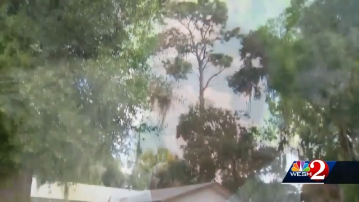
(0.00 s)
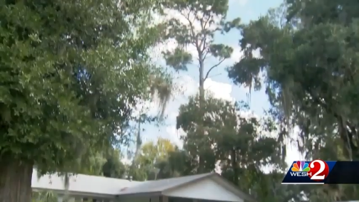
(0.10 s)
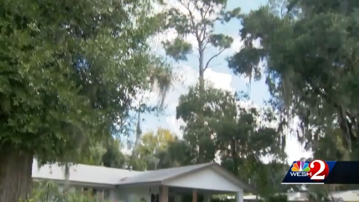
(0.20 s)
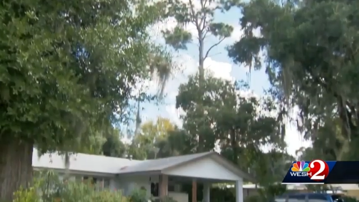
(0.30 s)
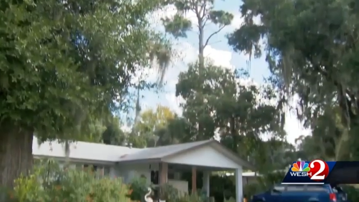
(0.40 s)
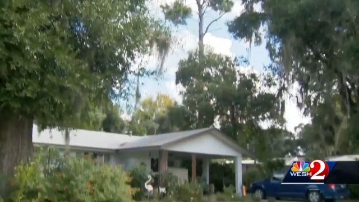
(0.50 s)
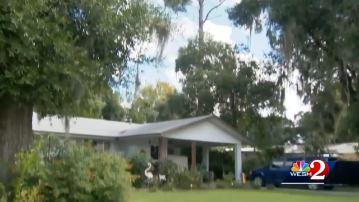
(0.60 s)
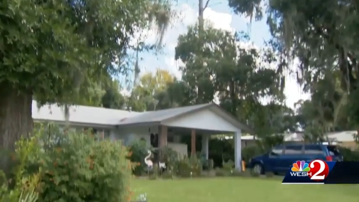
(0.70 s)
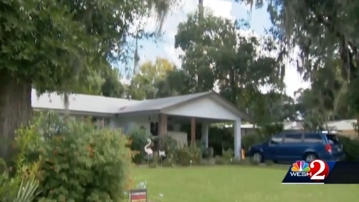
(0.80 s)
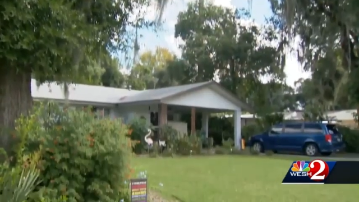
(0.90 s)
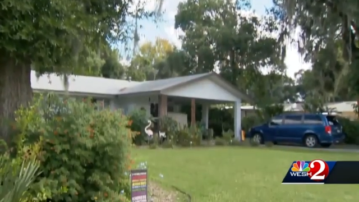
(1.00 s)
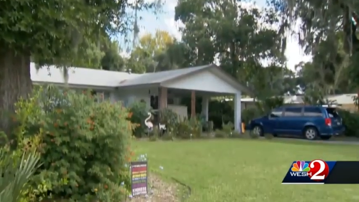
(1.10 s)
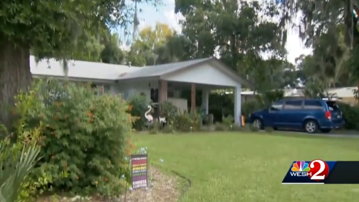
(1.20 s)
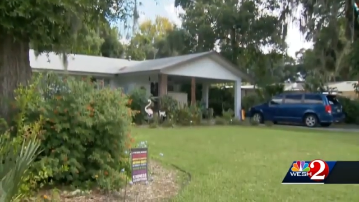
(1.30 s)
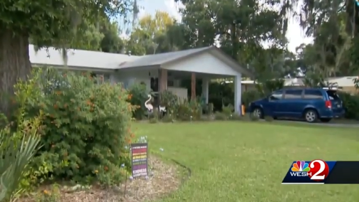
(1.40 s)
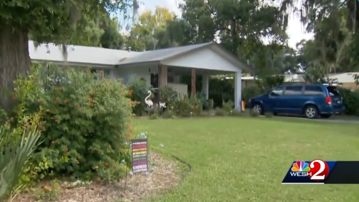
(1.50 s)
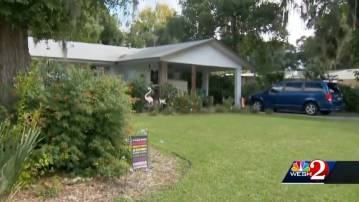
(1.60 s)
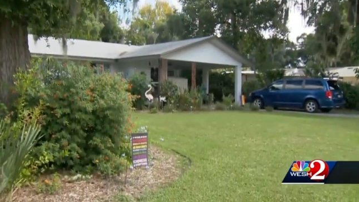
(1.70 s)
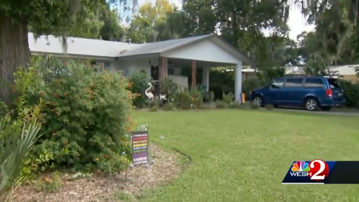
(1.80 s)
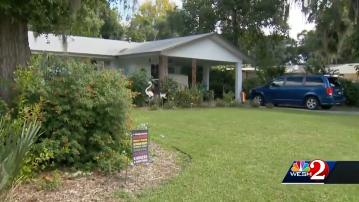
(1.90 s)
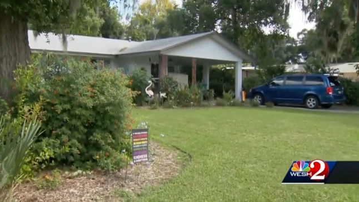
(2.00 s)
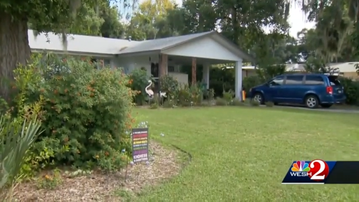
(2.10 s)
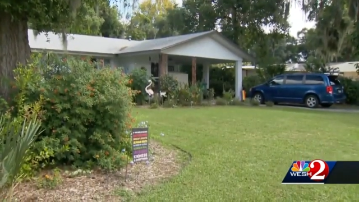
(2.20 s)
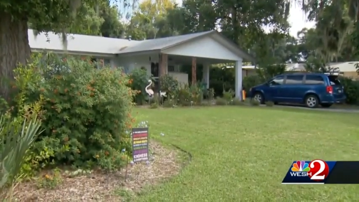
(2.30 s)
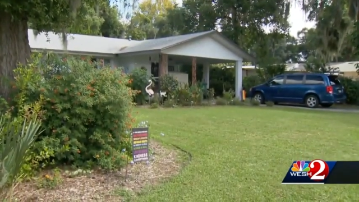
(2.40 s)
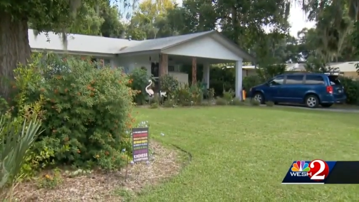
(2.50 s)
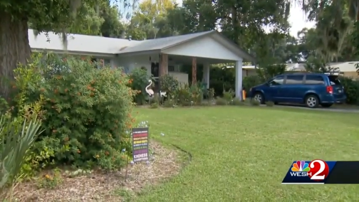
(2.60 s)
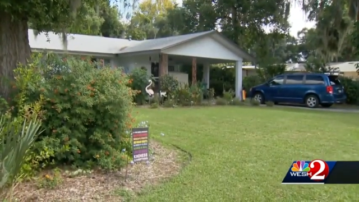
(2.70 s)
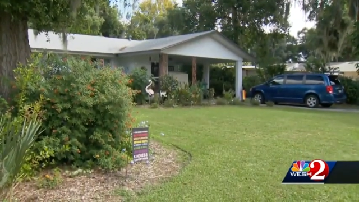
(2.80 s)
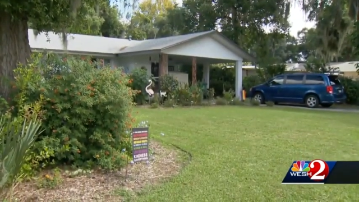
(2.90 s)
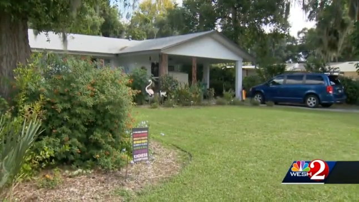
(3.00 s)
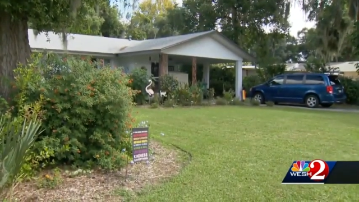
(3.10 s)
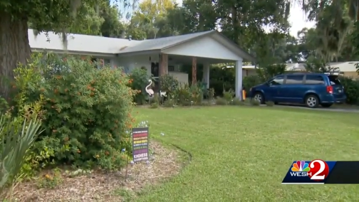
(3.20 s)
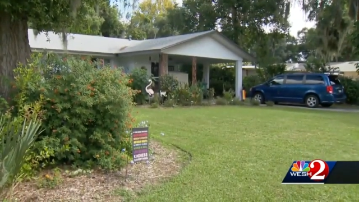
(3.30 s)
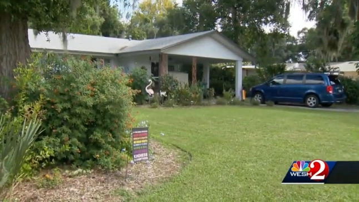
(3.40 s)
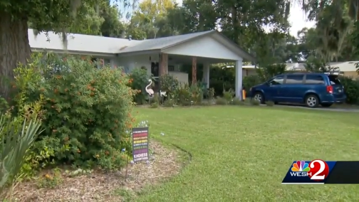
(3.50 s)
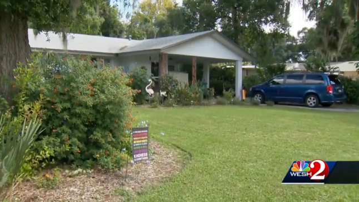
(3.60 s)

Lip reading: (no speaker visible)